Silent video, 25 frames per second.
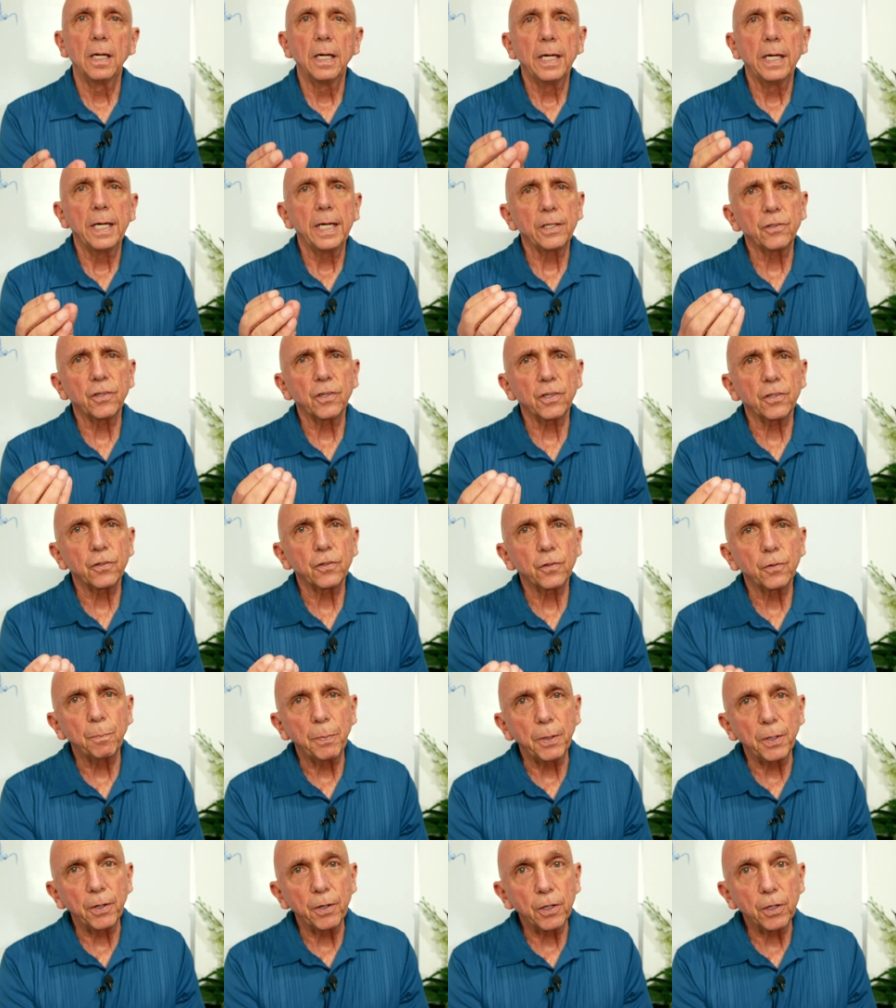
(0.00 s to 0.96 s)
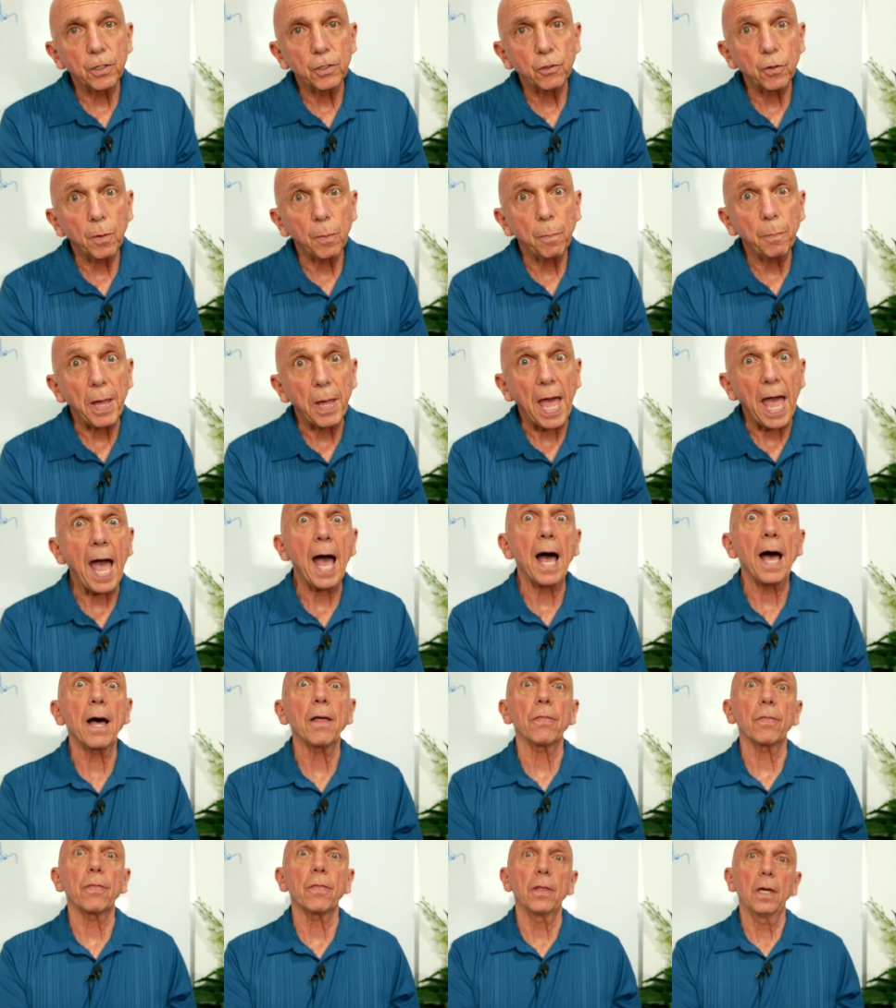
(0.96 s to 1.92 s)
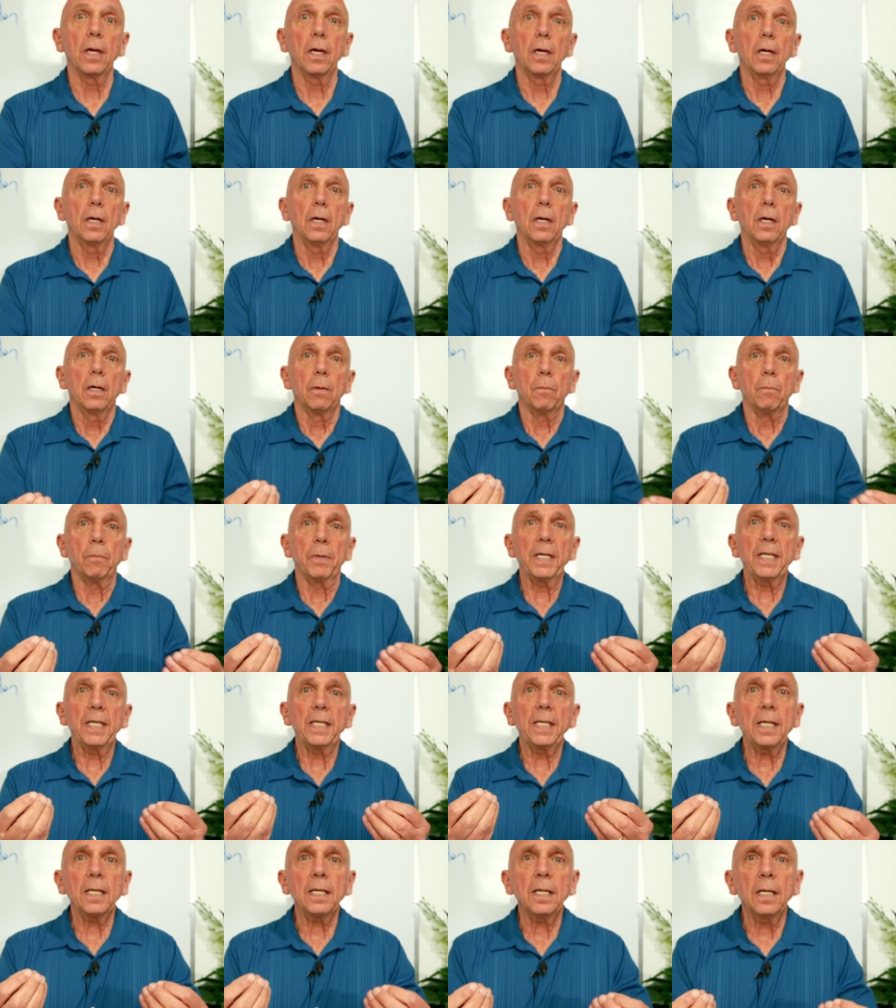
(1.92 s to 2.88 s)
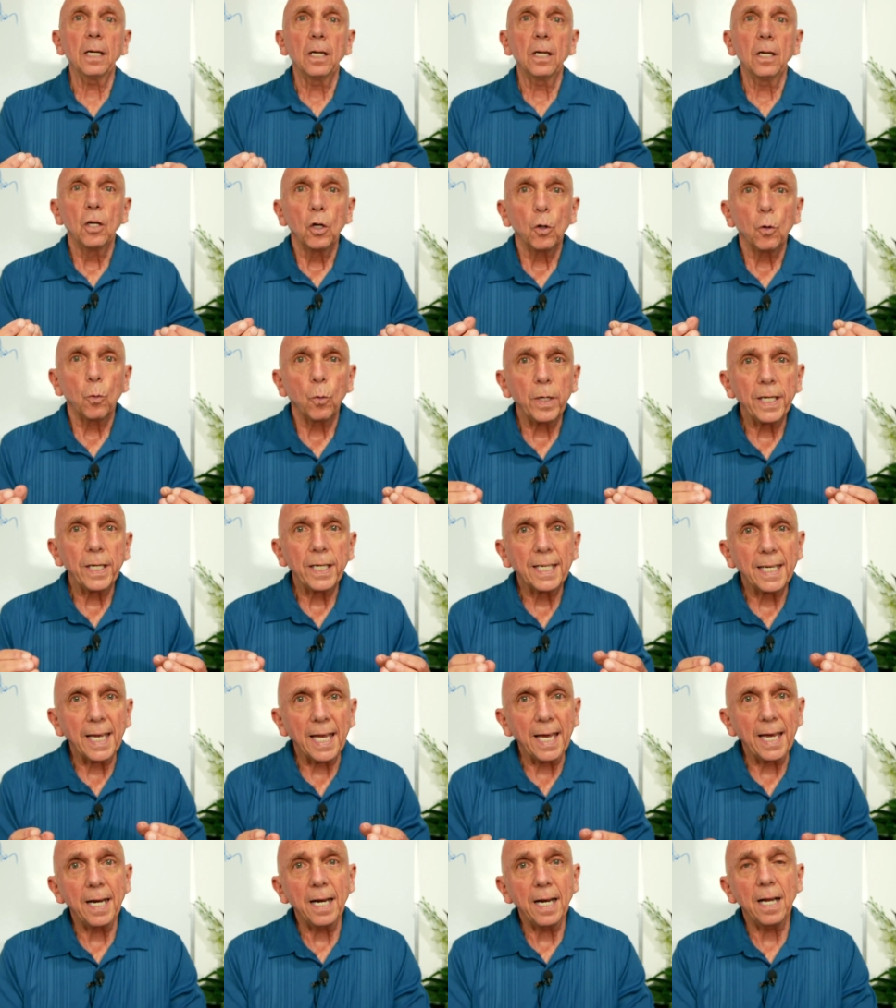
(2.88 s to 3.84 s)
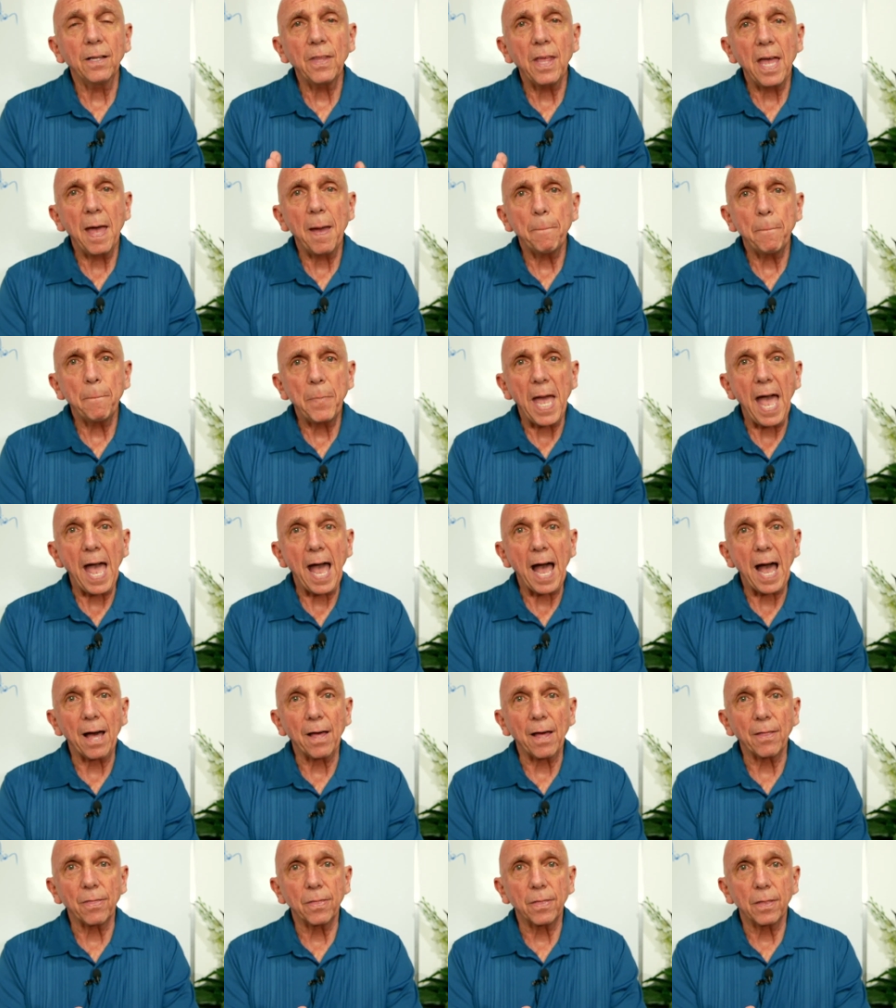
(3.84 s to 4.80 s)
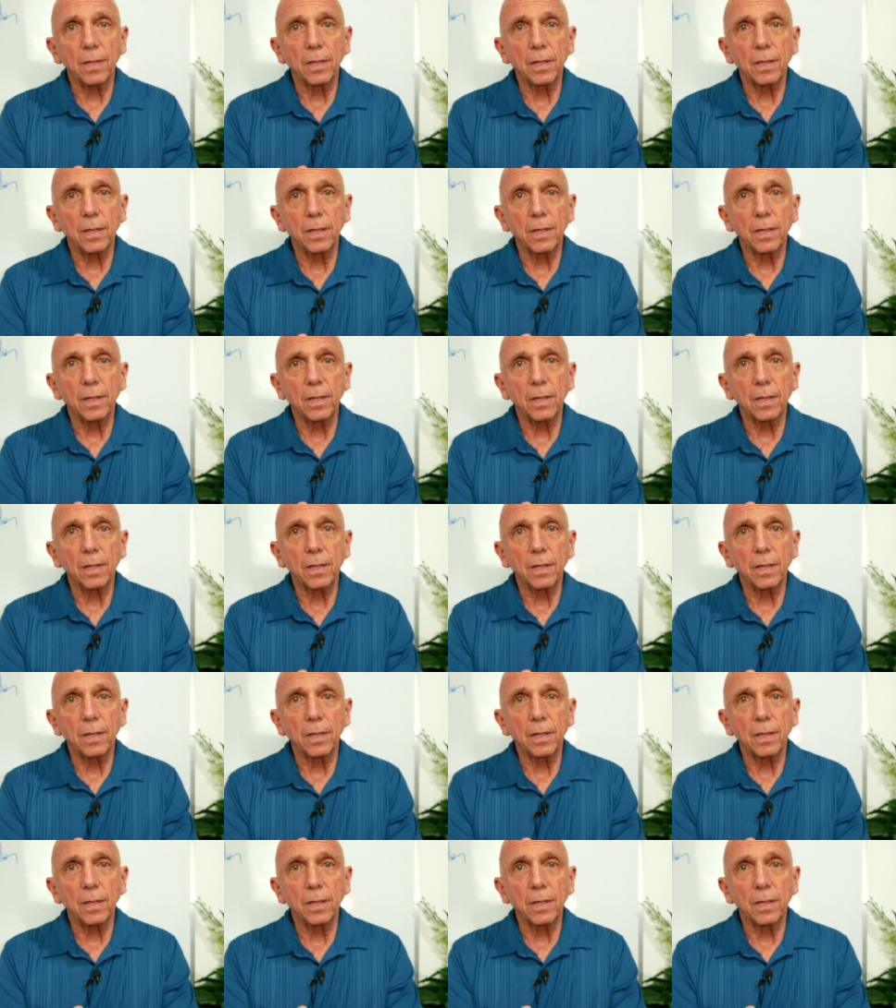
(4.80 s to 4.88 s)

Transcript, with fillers: It's a spiritual path, meaning we get on that path